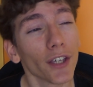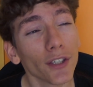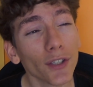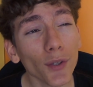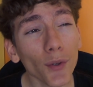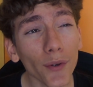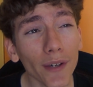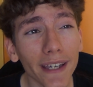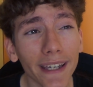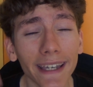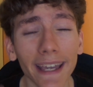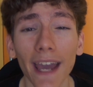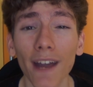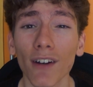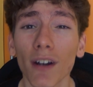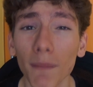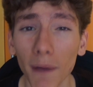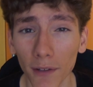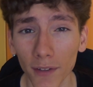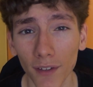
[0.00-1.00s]
you
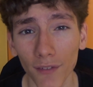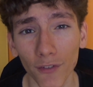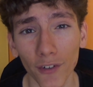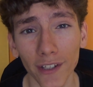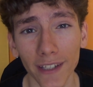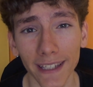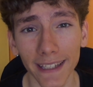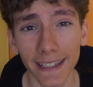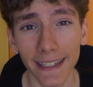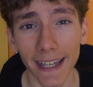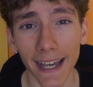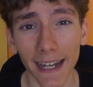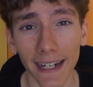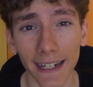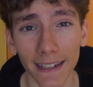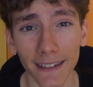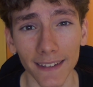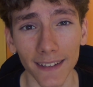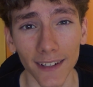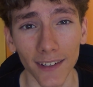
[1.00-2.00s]
care about the freaking
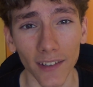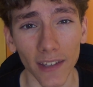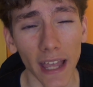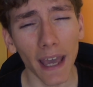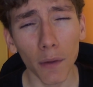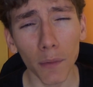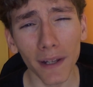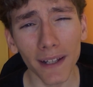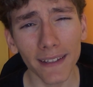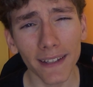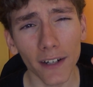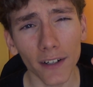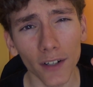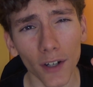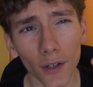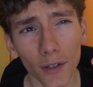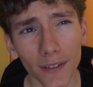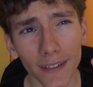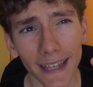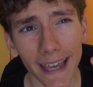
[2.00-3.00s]
characters. And while they're
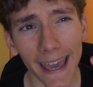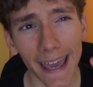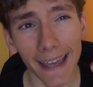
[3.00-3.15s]
not